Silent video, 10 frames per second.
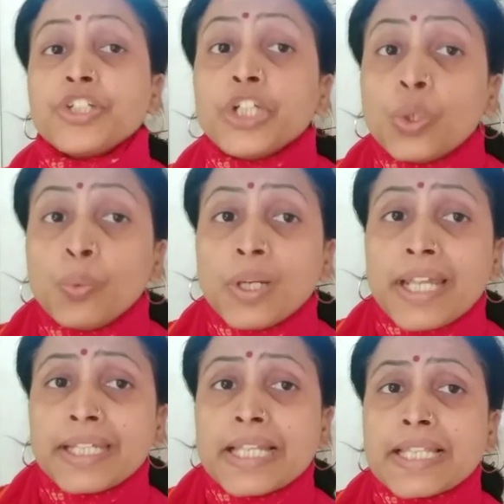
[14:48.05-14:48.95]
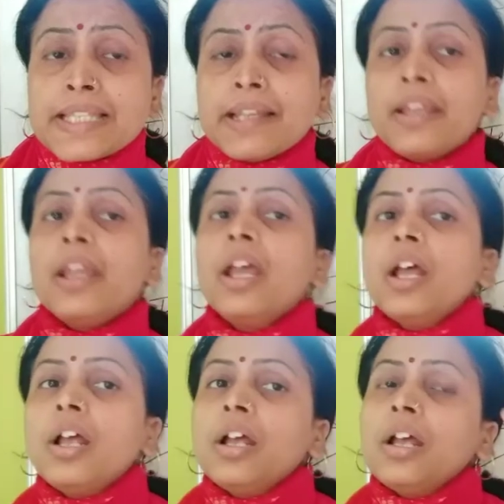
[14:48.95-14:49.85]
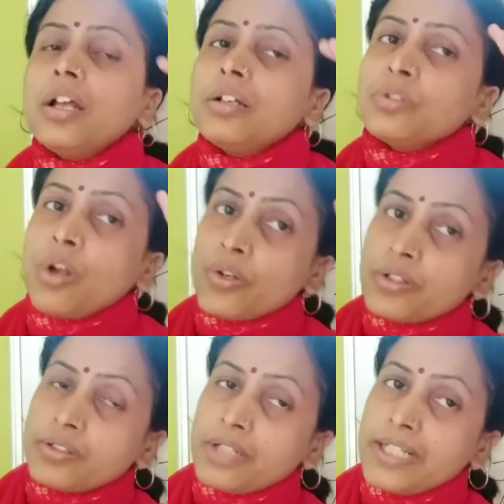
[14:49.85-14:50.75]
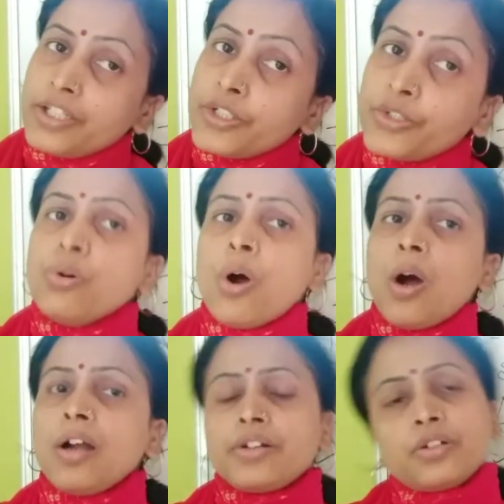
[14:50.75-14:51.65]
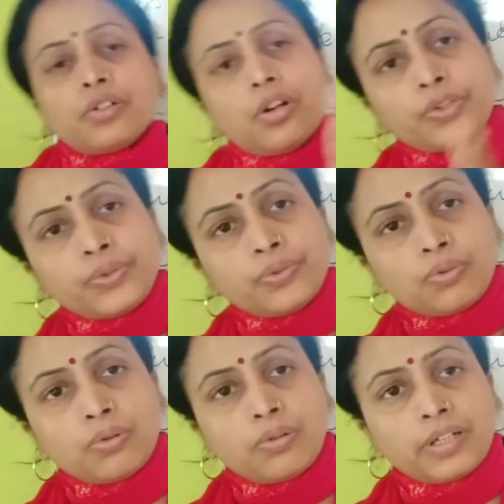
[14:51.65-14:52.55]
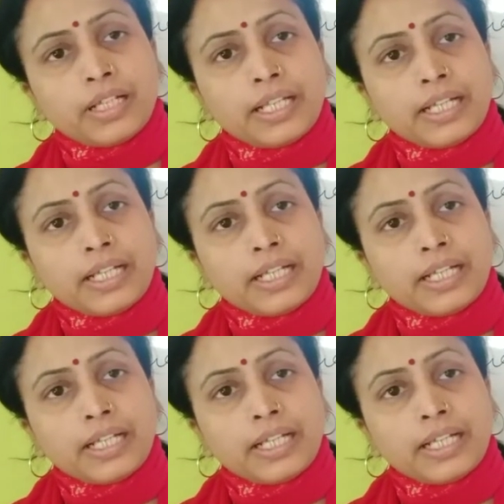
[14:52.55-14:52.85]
Equal, I can say, neither too hot nor too cold.